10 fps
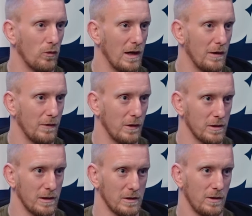ready for
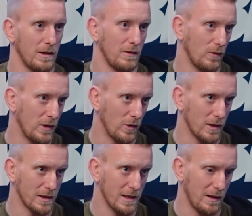those things so that when you
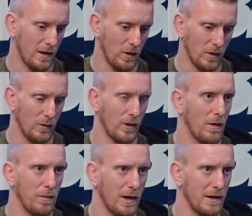understand, like, okay, when I'm
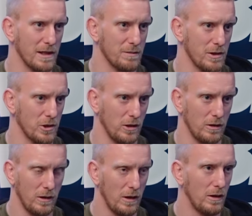applying this position,